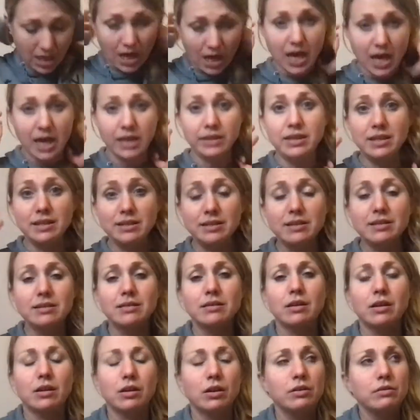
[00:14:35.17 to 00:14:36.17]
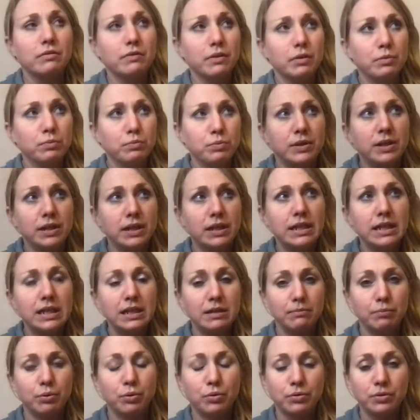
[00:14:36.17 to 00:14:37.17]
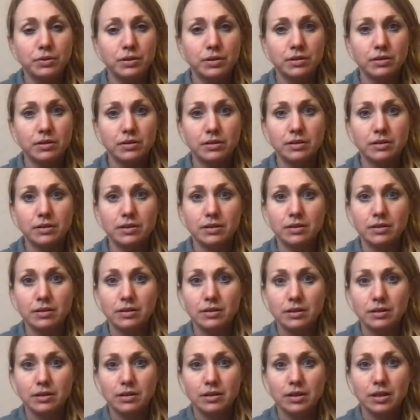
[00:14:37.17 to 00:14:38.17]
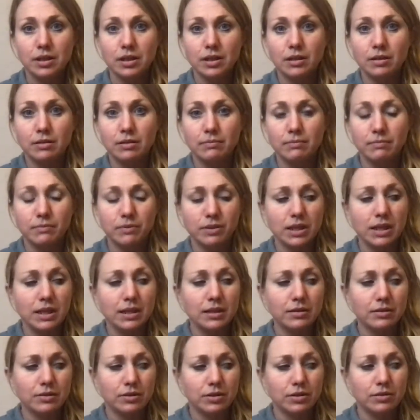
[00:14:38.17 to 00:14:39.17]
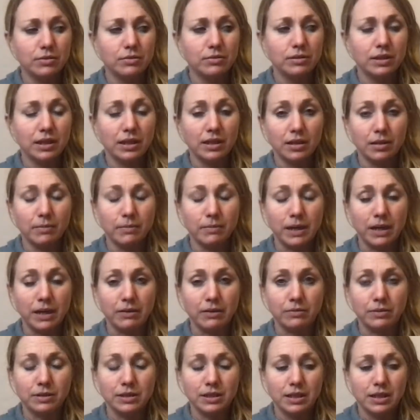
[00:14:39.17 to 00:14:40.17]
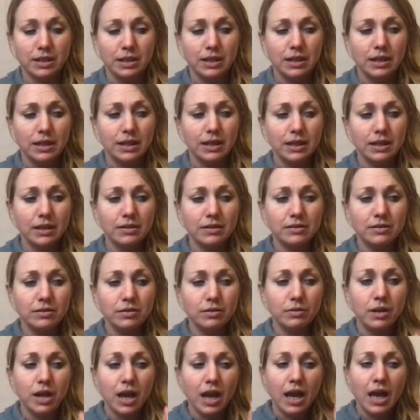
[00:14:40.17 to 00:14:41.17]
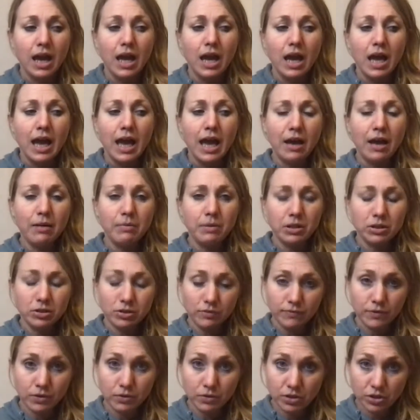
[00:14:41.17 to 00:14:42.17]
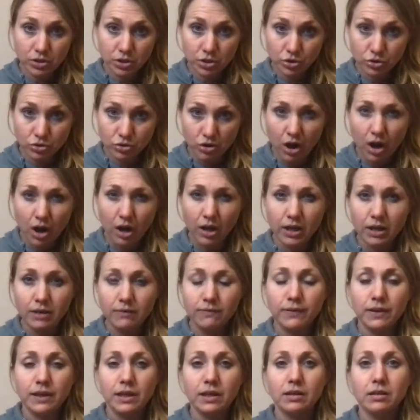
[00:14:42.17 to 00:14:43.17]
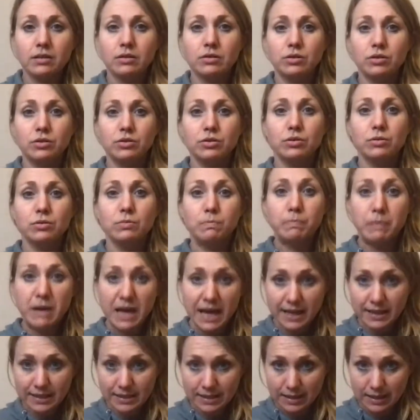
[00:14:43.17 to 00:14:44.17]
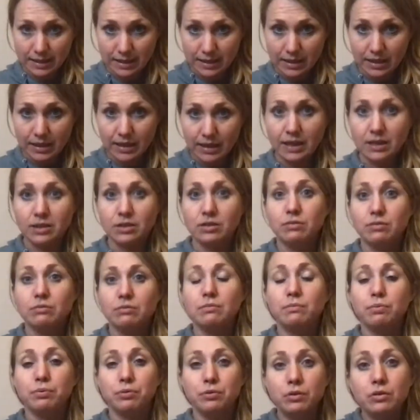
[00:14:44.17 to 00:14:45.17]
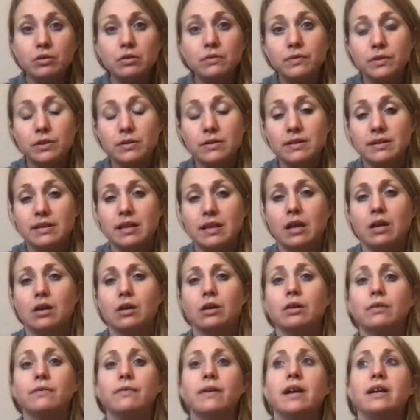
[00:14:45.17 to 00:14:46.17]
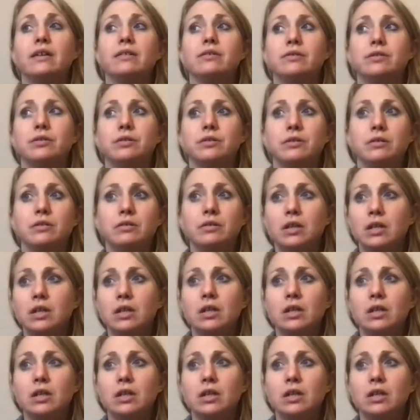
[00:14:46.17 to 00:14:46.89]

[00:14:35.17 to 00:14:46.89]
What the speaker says: And this is kind of a really important thing to think about is, how much of your striving to do better and to improve yourself and to